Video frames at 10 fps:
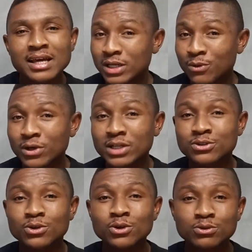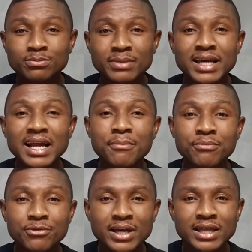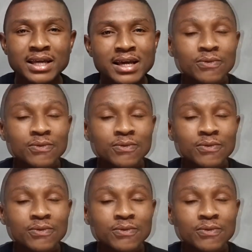I wanted to go to bed, I prayed.